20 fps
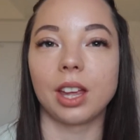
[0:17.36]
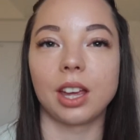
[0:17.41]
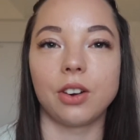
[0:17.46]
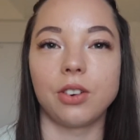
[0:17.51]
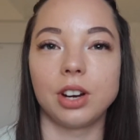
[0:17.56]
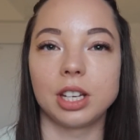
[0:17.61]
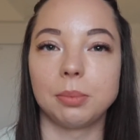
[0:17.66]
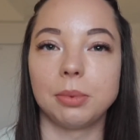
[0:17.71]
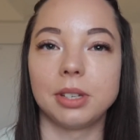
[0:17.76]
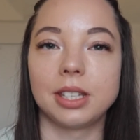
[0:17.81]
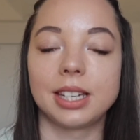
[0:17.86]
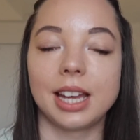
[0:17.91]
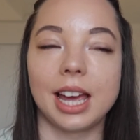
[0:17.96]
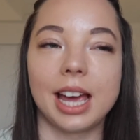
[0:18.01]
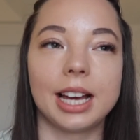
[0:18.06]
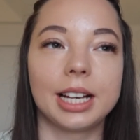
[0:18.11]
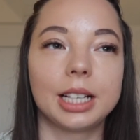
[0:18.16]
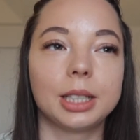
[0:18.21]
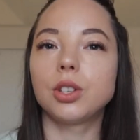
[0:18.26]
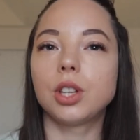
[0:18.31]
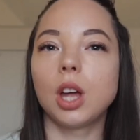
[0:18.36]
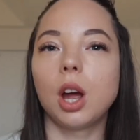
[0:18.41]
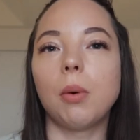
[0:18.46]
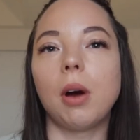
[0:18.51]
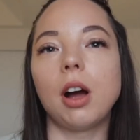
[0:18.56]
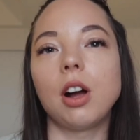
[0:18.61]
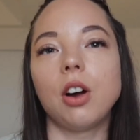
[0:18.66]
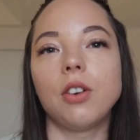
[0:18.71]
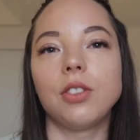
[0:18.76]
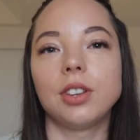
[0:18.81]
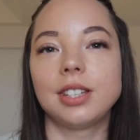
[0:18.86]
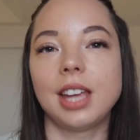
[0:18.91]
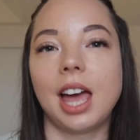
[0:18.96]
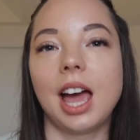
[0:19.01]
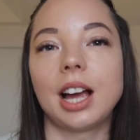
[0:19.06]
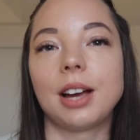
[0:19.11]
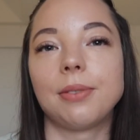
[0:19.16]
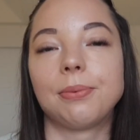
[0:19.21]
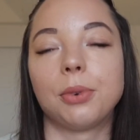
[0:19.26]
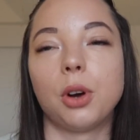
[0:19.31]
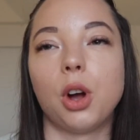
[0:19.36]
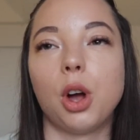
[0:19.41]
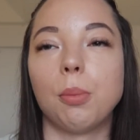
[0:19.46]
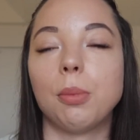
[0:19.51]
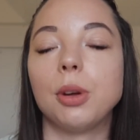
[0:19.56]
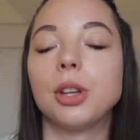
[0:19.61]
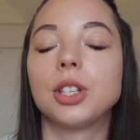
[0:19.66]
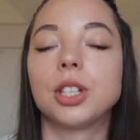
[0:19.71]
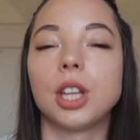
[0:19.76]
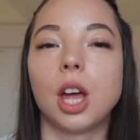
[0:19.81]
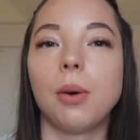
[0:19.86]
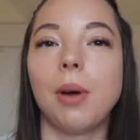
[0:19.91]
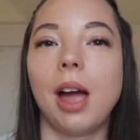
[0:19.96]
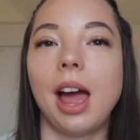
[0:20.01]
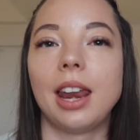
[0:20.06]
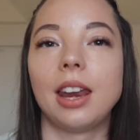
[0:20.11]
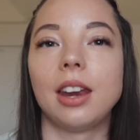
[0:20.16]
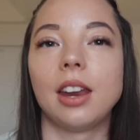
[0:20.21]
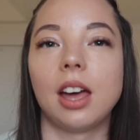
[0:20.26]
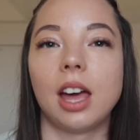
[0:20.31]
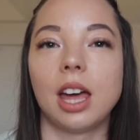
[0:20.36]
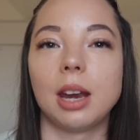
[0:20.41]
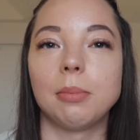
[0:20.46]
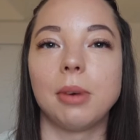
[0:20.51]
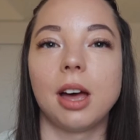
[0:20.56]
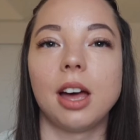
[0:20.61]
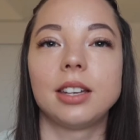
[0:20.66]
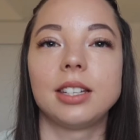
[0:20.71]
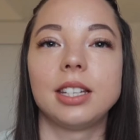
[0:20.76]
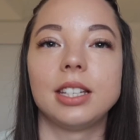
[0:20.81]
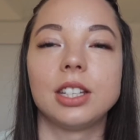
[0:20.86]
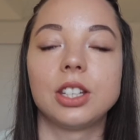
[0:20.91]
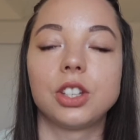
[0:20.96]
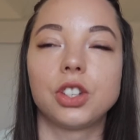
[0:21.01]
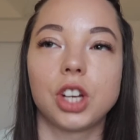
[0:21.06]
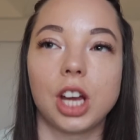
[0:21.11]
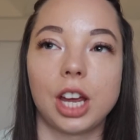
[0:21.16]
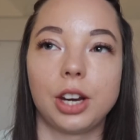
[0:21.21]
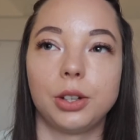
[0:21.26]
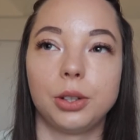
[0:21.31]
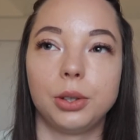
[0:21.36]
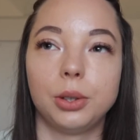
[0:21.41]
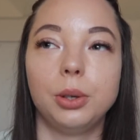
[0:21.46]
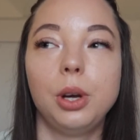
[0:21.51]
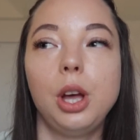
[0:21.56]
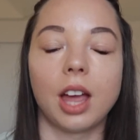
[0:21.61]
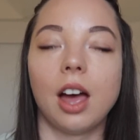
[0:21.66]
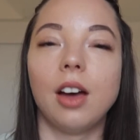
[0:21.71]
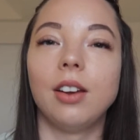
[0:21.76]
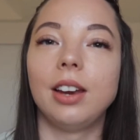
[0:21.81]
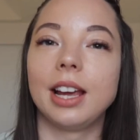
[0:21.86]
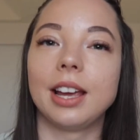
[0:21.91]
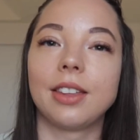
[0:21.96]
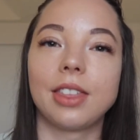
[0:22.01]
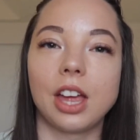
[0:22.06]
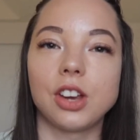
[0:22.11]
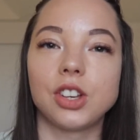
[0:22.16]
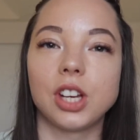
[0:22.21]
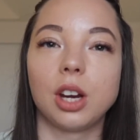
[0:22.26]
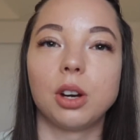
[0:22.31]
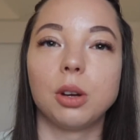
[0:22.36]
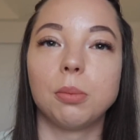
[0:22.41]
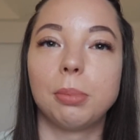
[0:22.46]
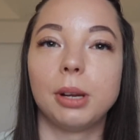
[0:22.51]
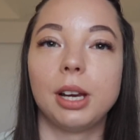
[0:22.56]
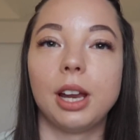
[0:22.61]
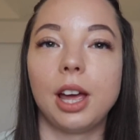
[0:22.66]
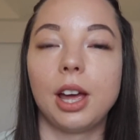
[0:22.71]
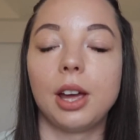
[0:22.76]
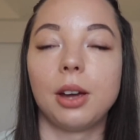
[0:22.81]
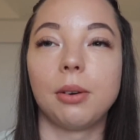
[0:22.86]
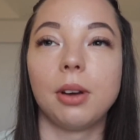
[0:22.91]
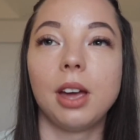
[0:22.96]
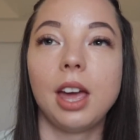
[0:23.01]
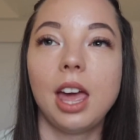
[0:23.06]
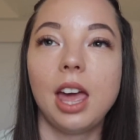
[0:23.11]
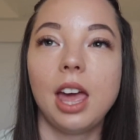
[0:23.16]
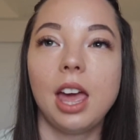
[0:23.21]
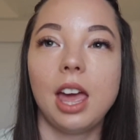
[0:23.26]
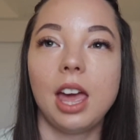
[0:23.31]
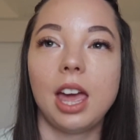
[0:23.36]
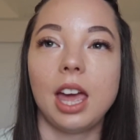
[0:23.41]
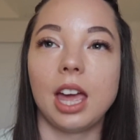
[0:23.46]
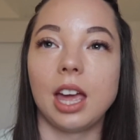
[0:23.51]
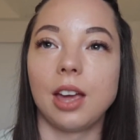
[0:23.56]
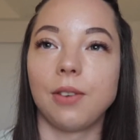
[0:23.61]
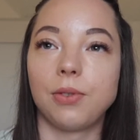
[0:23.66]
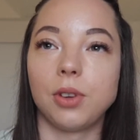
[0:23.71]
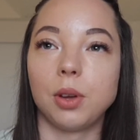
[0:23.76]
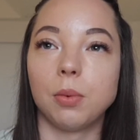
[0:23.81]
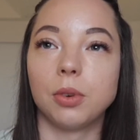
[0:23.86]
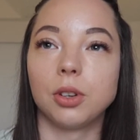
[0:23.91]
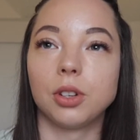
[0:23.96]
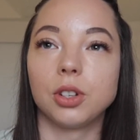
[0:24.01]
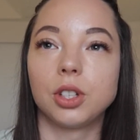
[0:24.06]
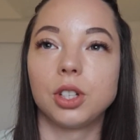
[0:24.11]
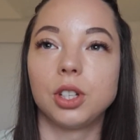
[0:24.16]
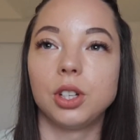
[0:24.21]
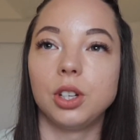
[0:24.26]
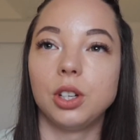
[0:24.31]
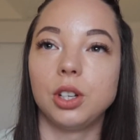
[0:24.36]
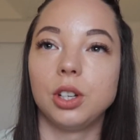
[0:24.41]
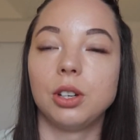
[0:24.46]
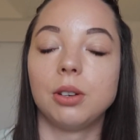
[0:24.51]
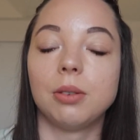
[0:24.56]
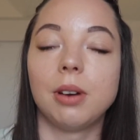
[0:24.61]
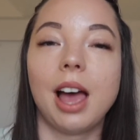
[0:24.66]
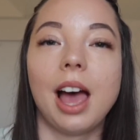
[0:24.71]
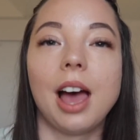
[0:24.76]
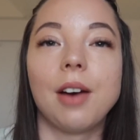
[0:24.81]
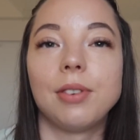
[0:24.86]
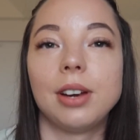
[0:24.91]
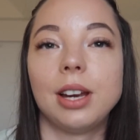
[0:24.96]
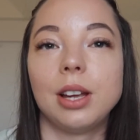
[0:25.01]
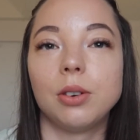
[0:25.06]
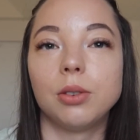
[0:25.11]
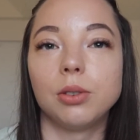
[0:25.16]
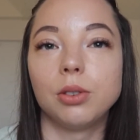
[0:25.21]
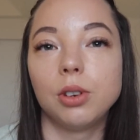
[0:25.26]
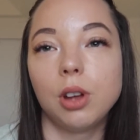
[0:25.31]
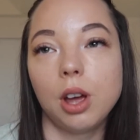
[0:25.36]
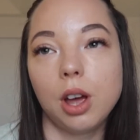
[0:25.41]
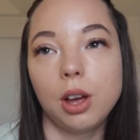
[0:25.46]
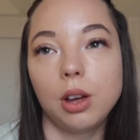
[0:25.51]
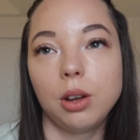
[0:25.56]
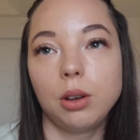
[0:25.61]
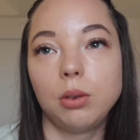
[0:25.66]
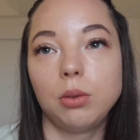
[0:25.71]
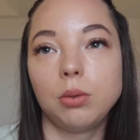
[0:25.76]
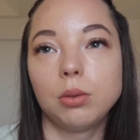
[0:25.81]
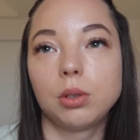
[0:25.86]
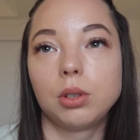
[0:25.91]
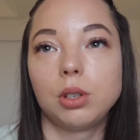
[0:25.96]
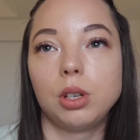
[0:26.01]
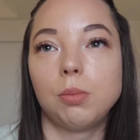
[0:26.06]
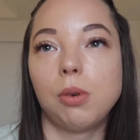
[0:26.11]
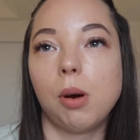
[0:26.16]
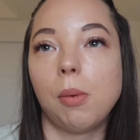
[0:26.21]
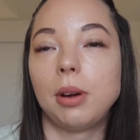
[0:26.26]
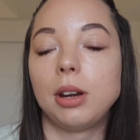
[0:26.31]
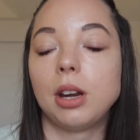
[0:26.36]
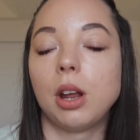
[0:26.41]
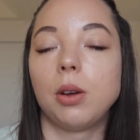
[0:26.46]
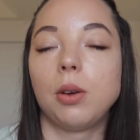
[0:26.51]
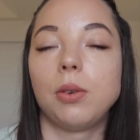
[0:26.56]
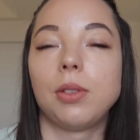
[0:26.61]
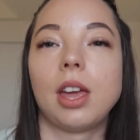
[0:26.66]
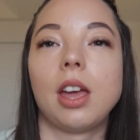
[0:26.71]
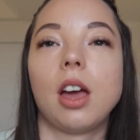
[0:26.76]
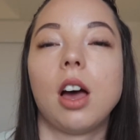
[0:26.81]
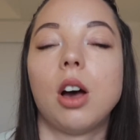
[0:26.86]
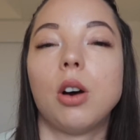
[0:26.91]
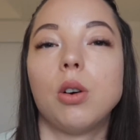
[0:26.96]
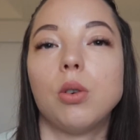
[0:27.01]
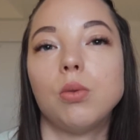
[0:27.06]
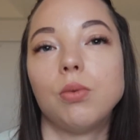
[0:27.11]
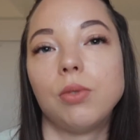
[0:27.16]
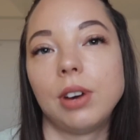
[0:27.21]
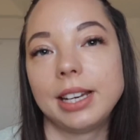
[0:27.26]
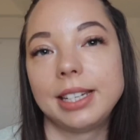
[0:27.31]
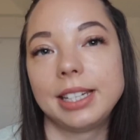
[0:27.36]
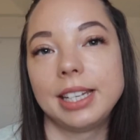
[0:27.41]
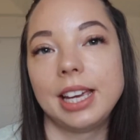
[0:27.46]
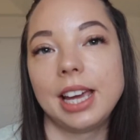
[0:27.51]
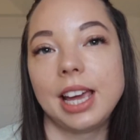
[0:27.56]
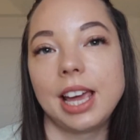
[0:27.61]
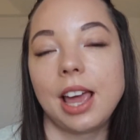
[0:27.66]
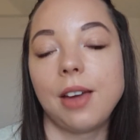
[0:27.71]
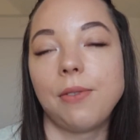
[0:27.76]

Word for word: Christmas tag. So I got the tag from So Helena and Martyn's channel. I'll link their channel below if you want to have a little nose. You probably know who they are already.